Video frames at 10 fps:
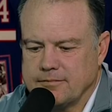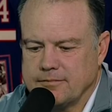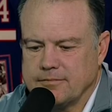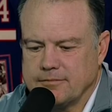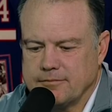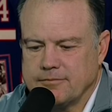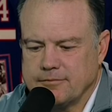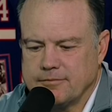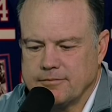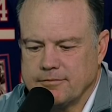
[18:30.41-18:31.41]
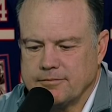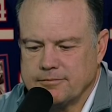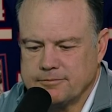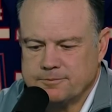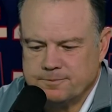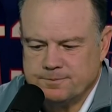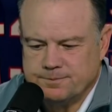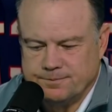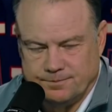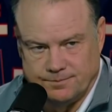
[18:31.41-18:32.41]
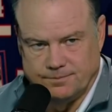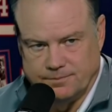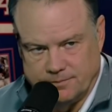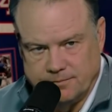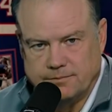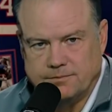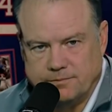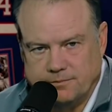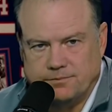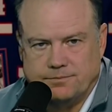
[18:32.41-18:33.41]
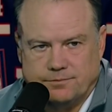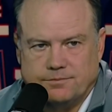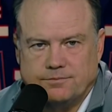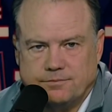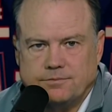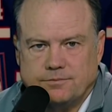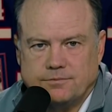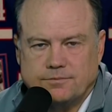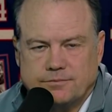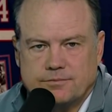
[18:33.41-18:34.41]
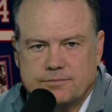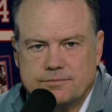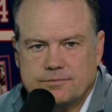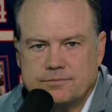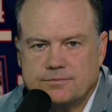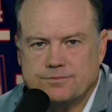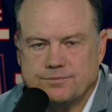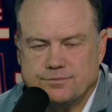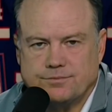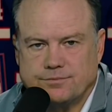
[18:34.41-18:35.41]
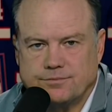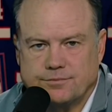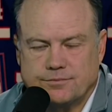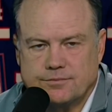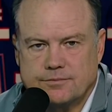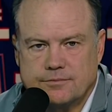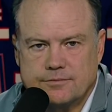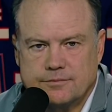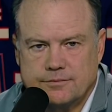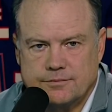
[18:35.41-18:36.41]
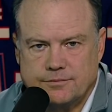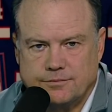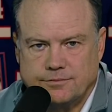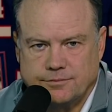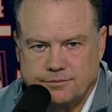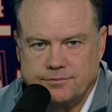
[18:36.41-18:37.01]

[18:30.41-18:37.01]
(silent)